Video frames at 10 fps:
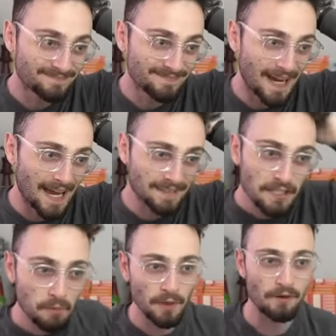at
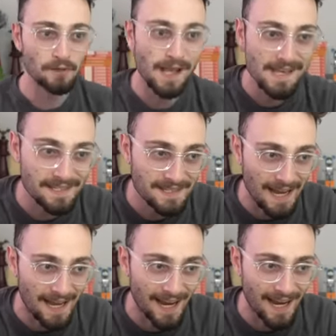this point I realized
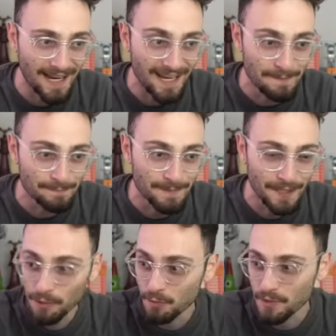I'm going
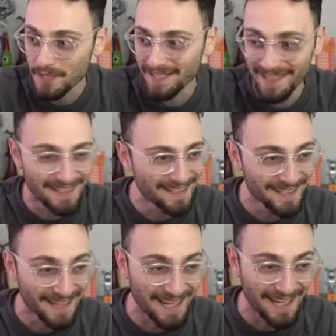to lose.
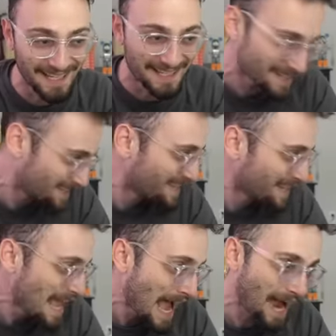Like,
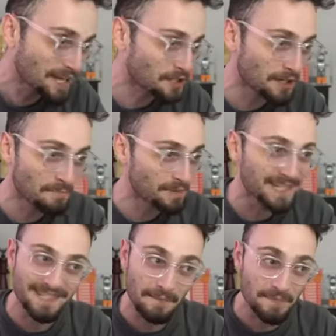I should have
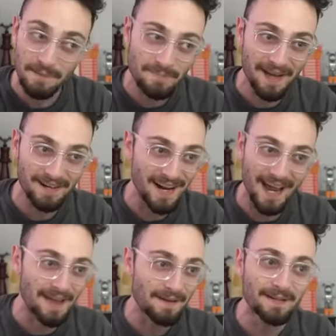played something better.
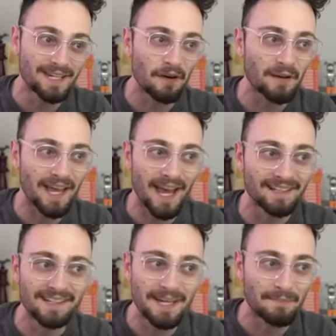I mean, okay, I
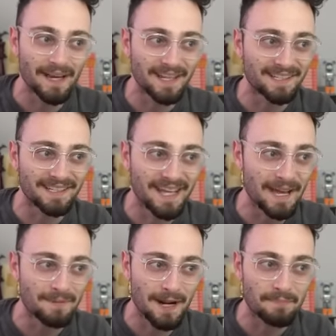didn't get my Alien
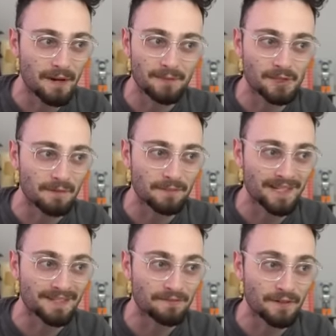Gambit. I probably should have played
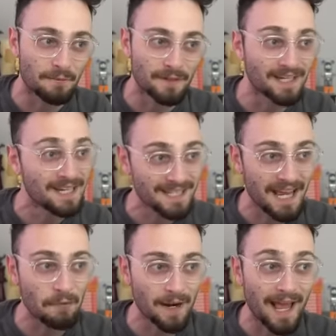a different opening. It's
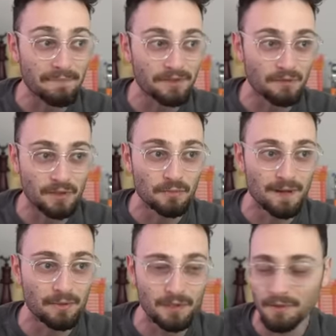kind of what happens when you
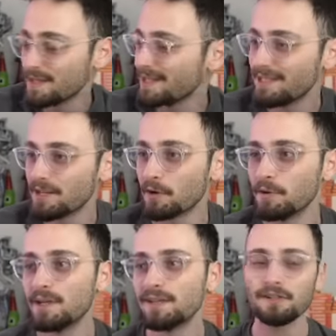know,
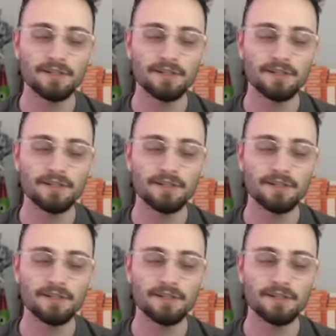there's